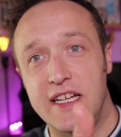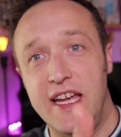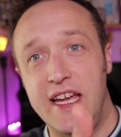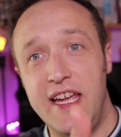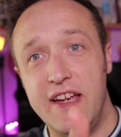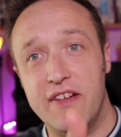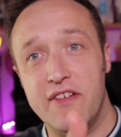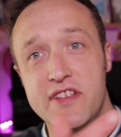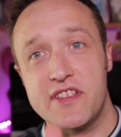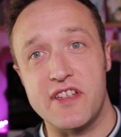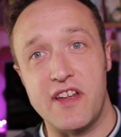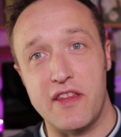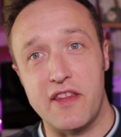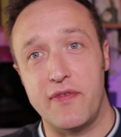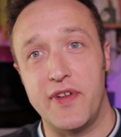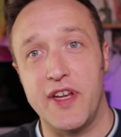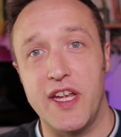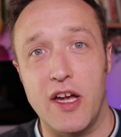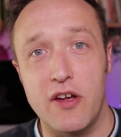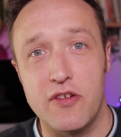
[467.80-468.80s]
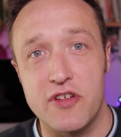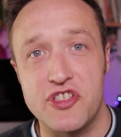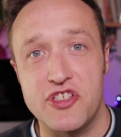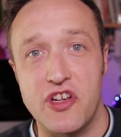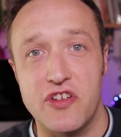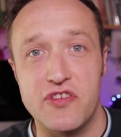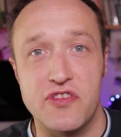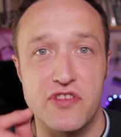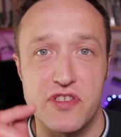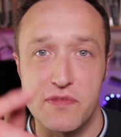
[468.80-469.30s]
Here is another video. It's
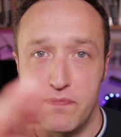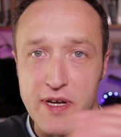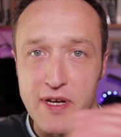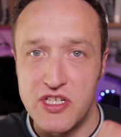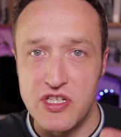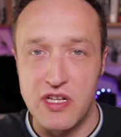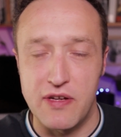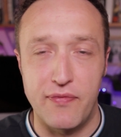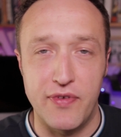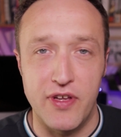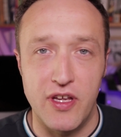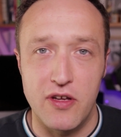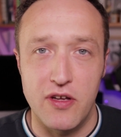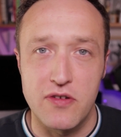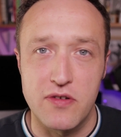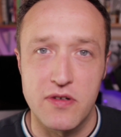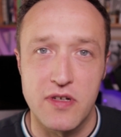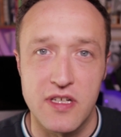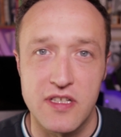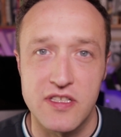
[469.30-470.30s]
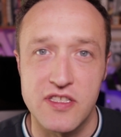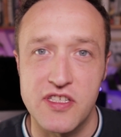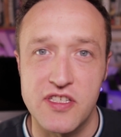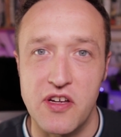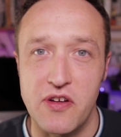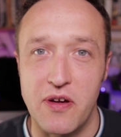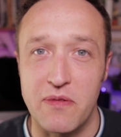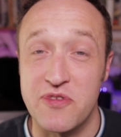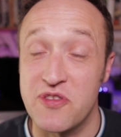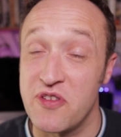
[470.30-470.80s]
chosen specially for you,
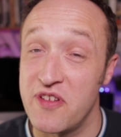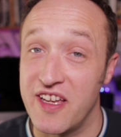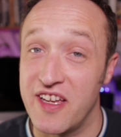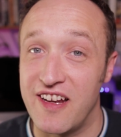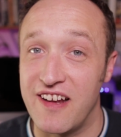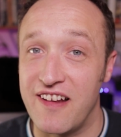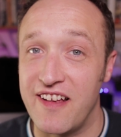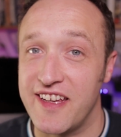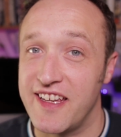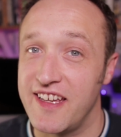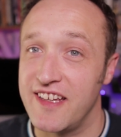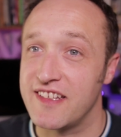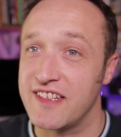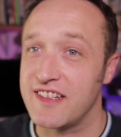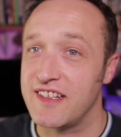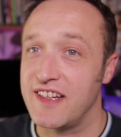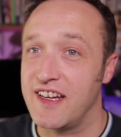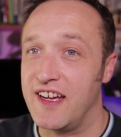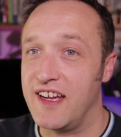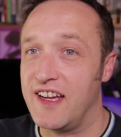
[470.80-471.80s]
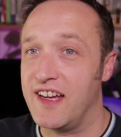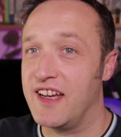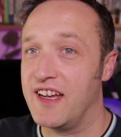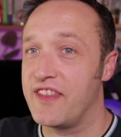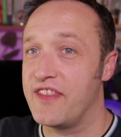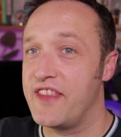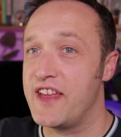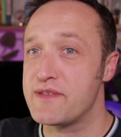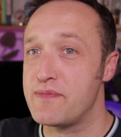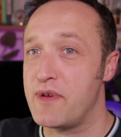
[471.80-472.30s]
so I'm sure you're going to like it.
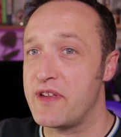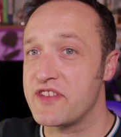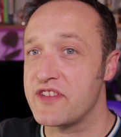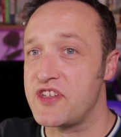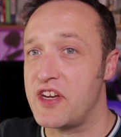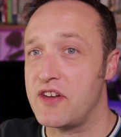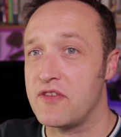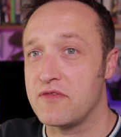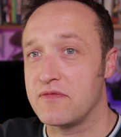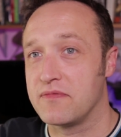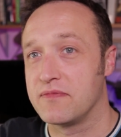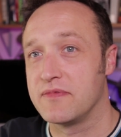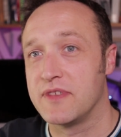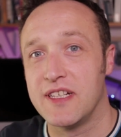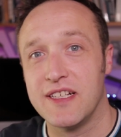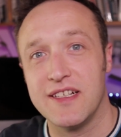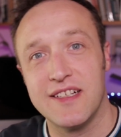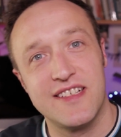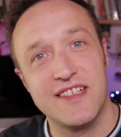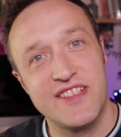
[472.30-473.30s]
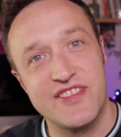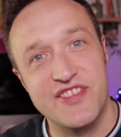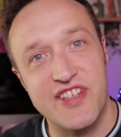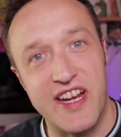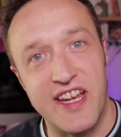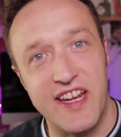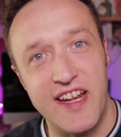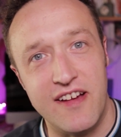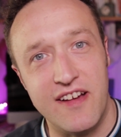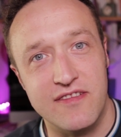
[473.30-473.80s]
And there's my other channel.
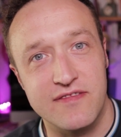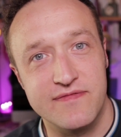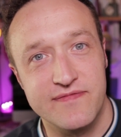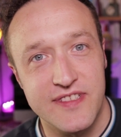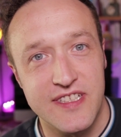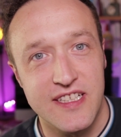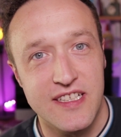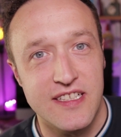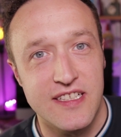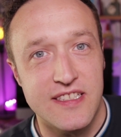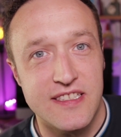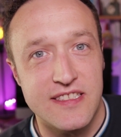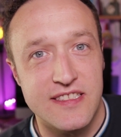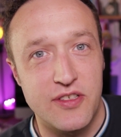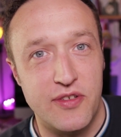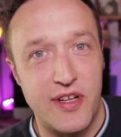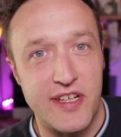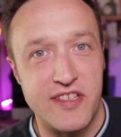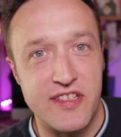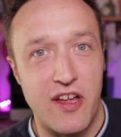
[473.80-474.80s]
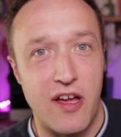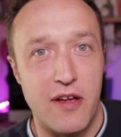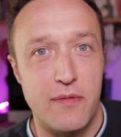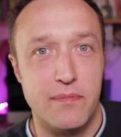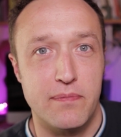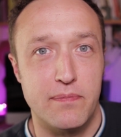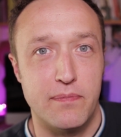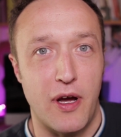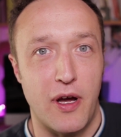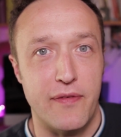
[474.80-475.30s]
Check it out. Till next
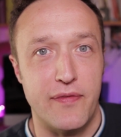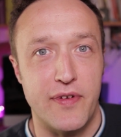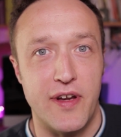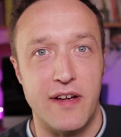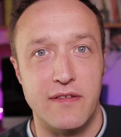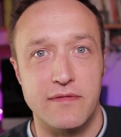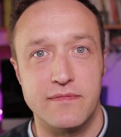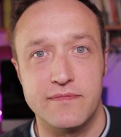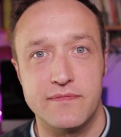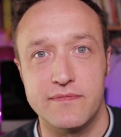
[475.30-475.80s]
time, bye for now.